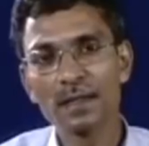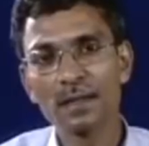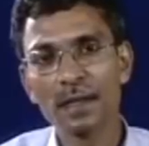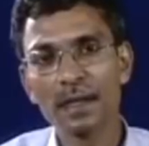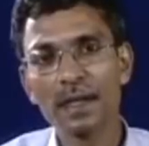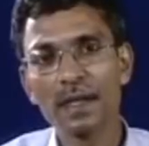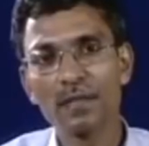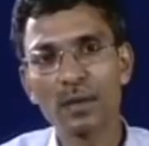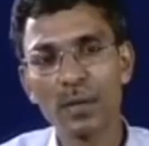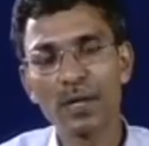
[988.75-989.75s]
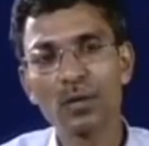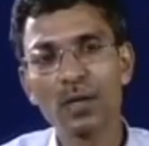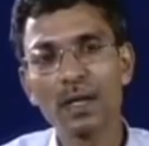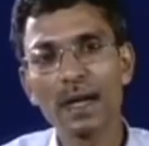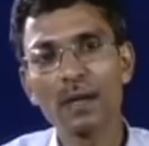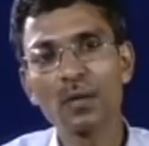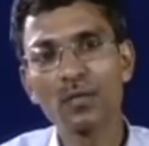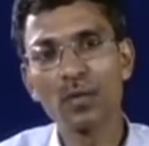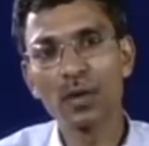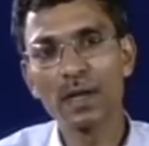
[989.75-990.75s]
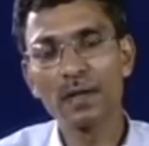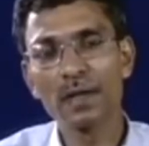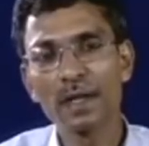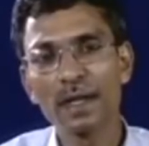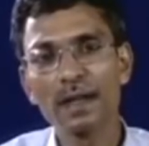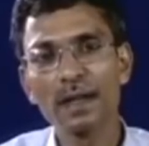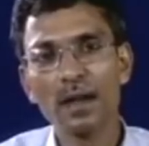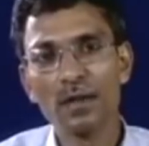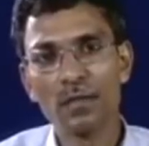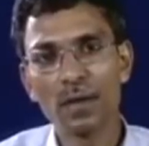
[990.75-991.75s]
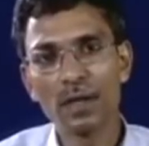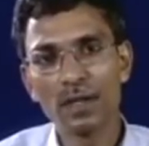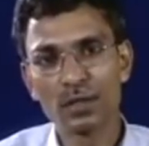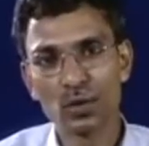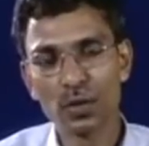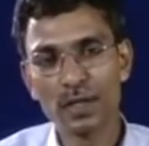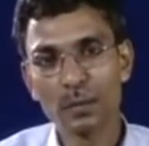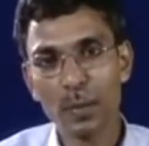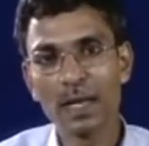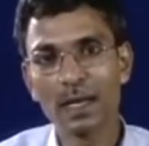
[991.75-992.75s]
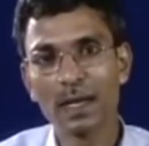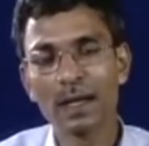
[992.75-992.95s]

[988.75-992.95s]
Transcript: centigrade for pre-cooling and about 4 degrees centigrade for storing milk.